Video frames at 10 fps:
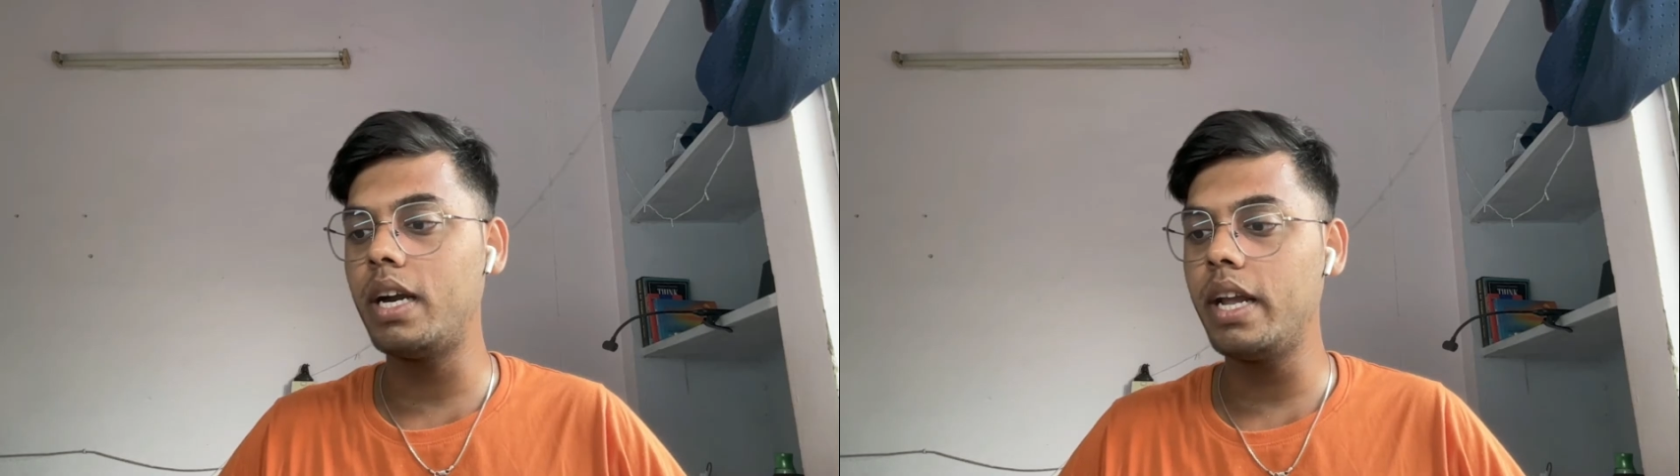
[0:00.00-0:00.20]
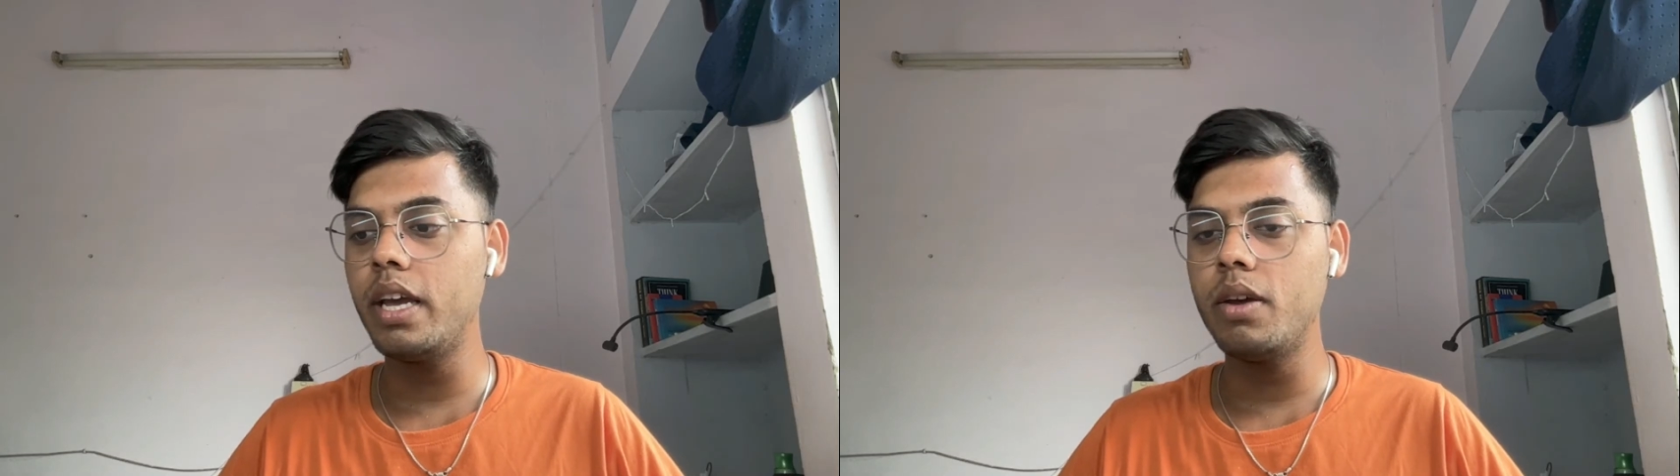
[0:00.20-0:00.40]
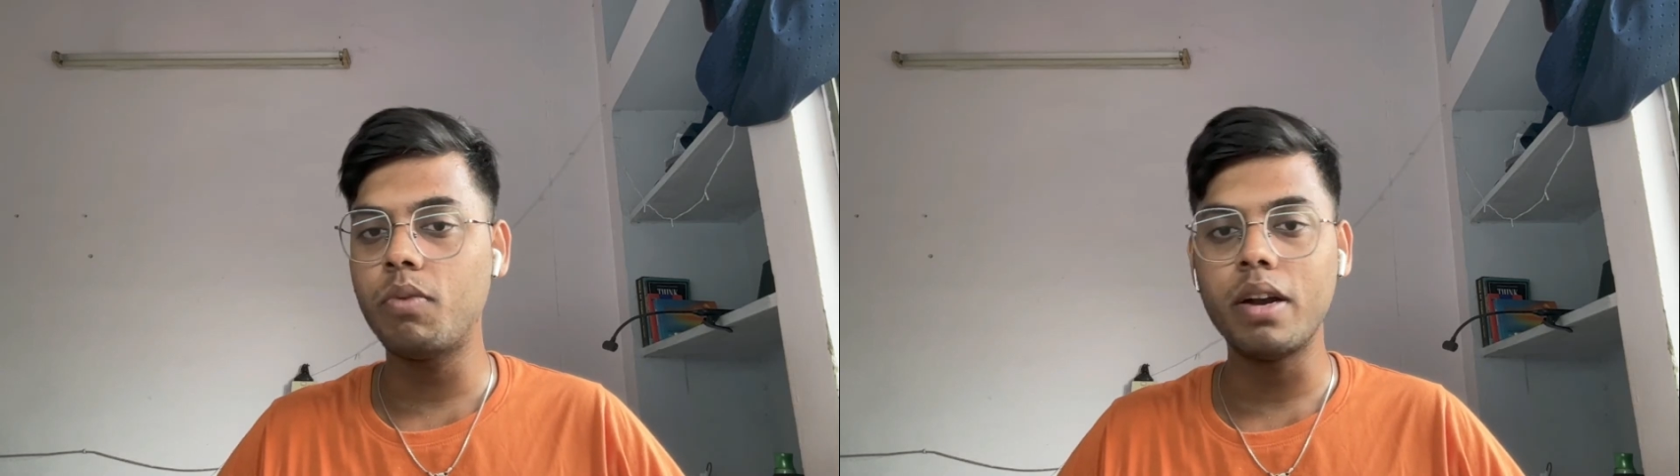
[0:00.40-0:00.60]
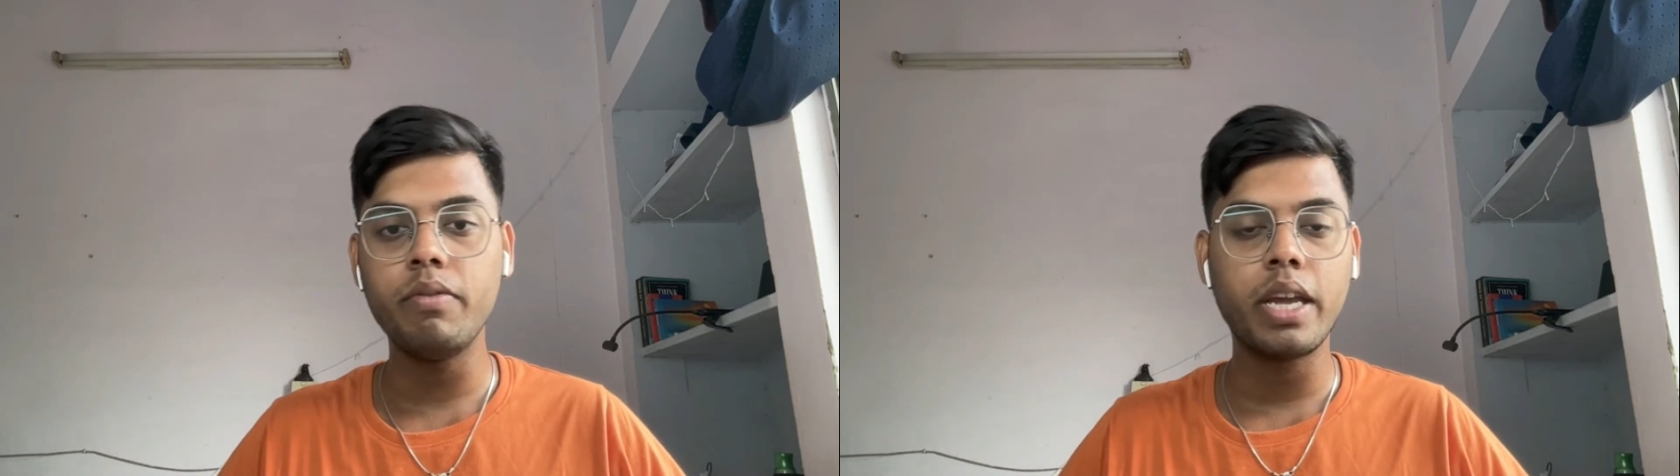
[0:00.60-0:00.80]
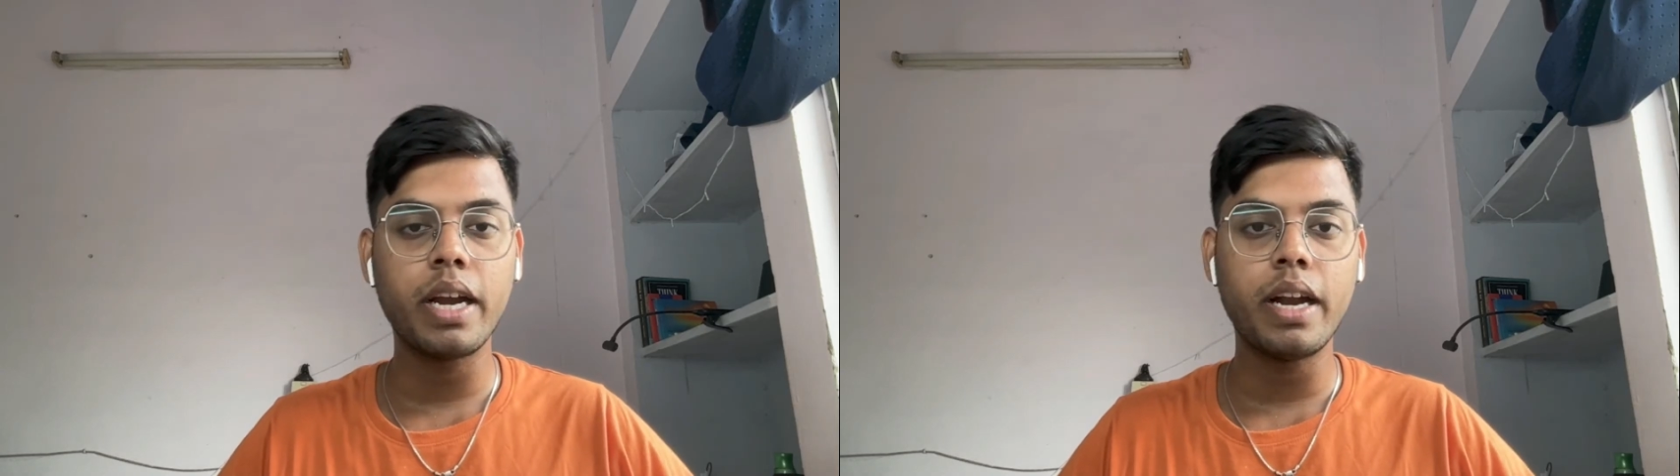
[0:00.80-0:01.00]
day, one
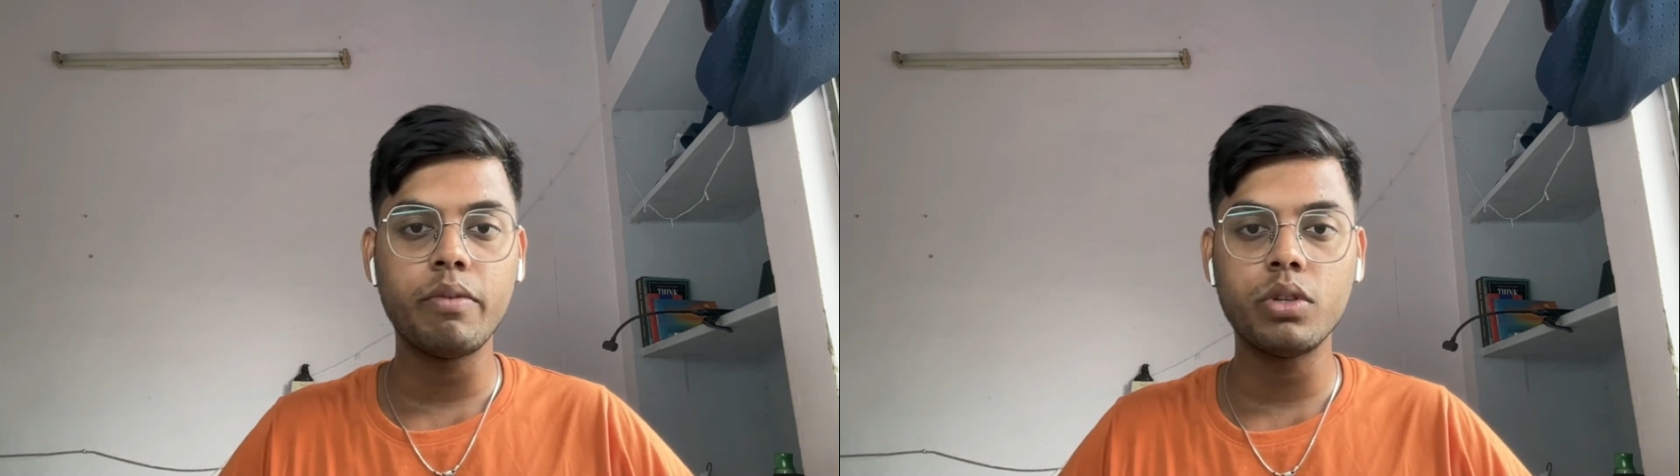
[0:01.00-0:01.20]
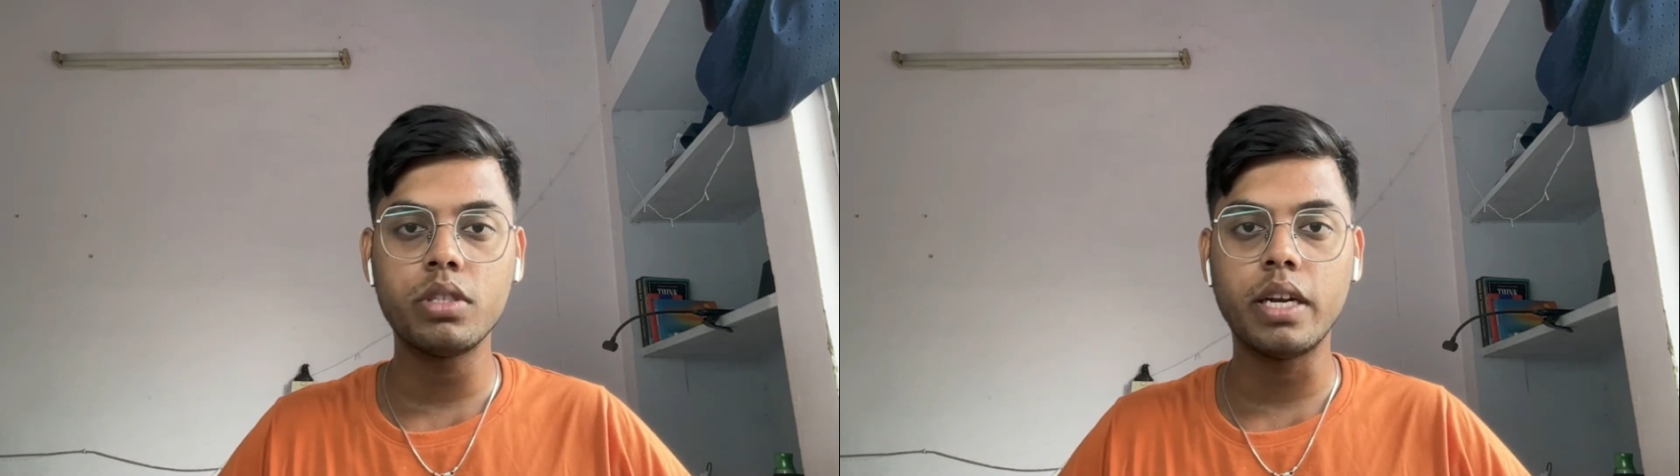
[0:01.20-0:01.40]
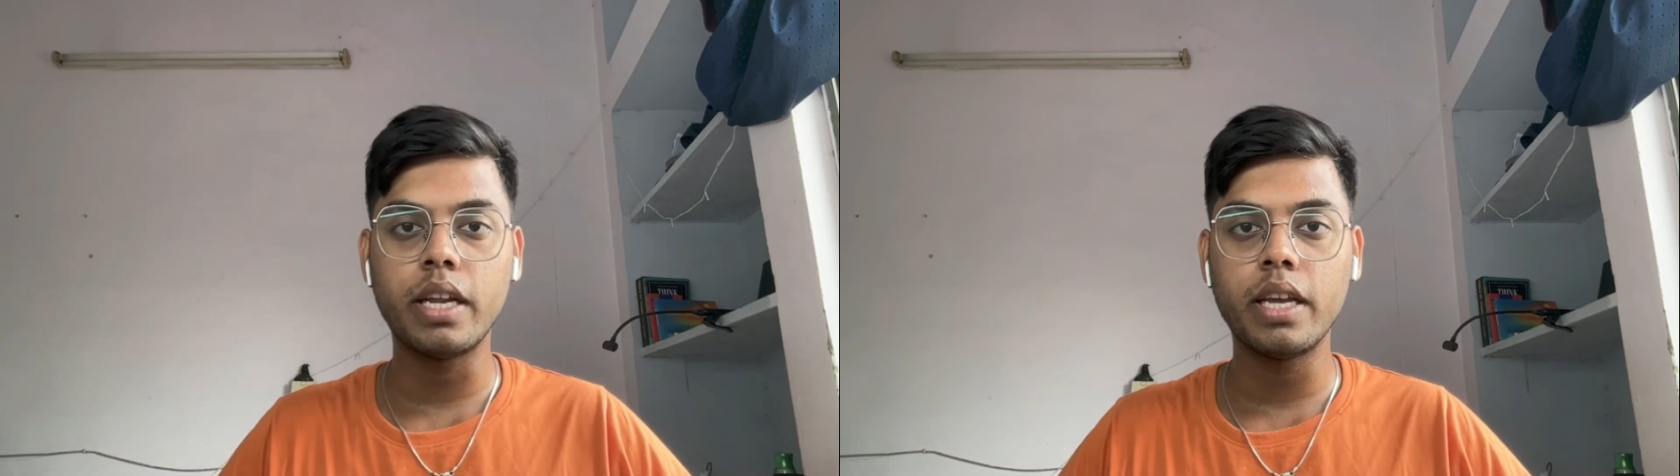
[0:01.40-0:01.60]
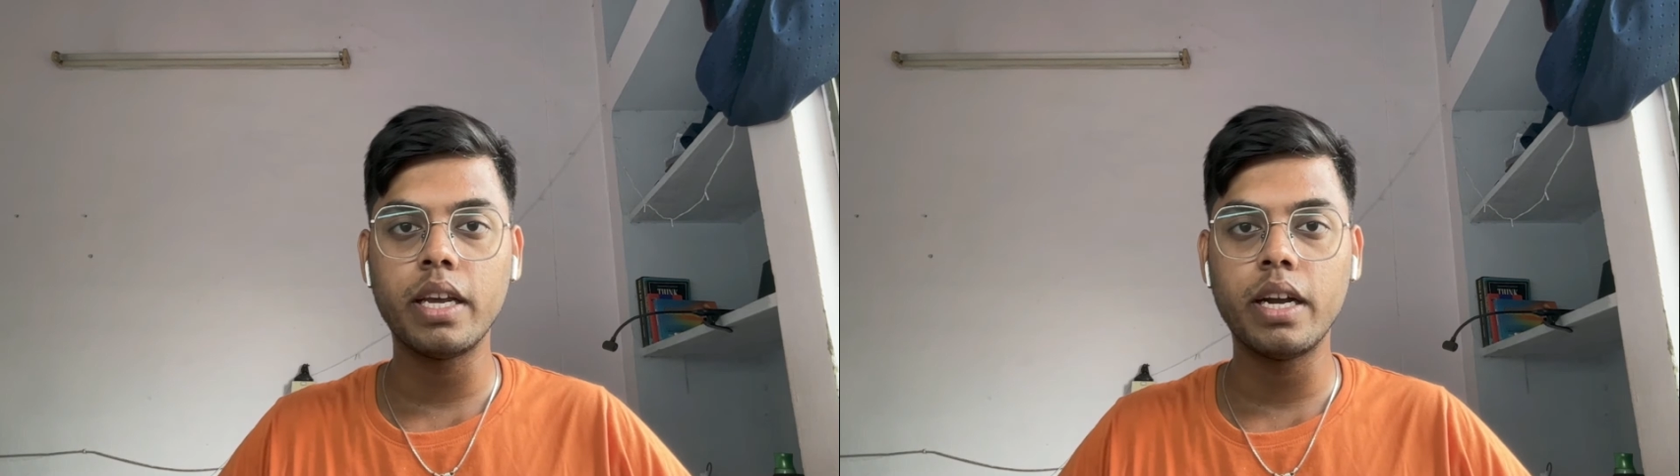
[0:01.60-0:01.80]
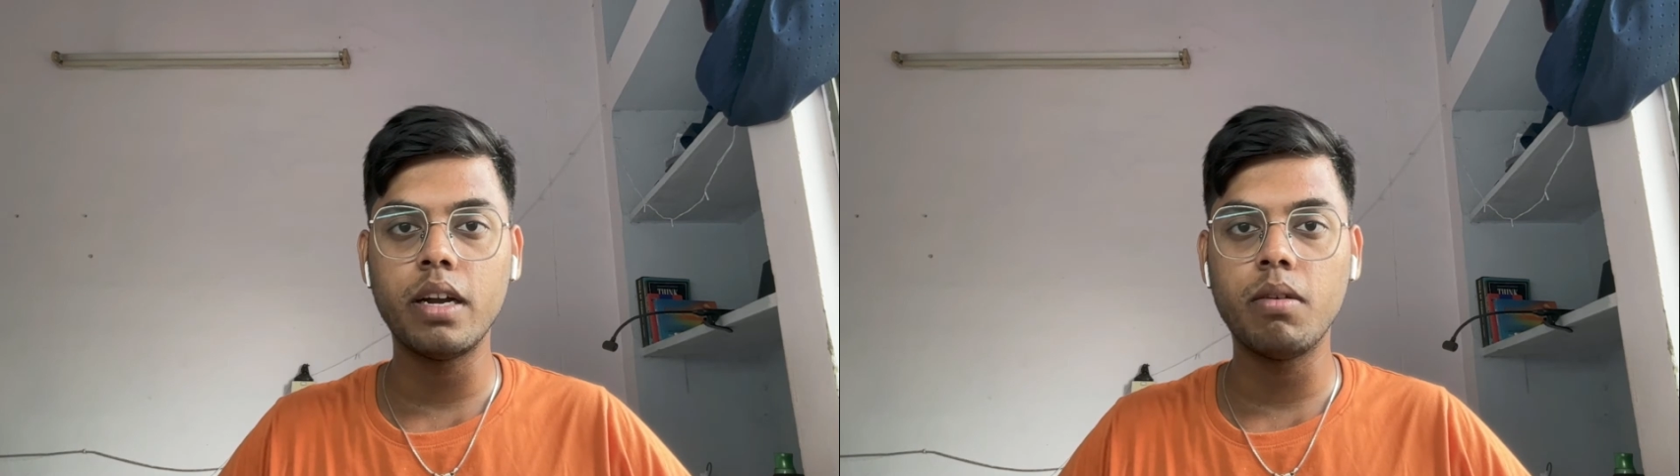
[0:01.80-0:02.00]
weekend, I was sitting
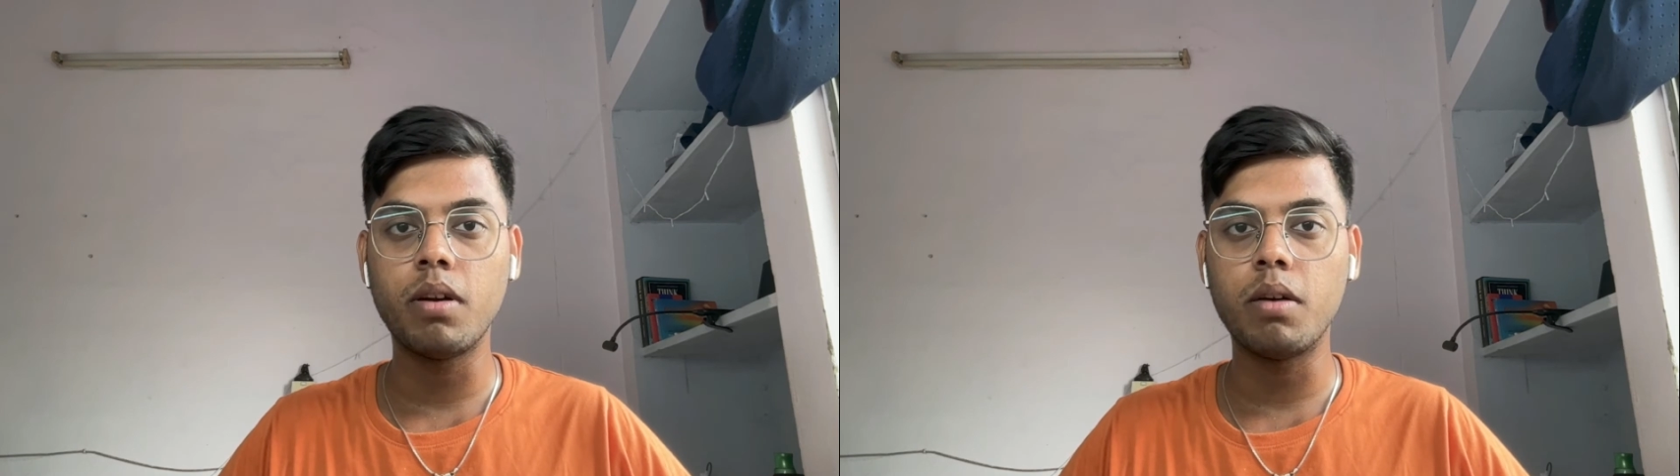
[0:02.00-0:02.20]
and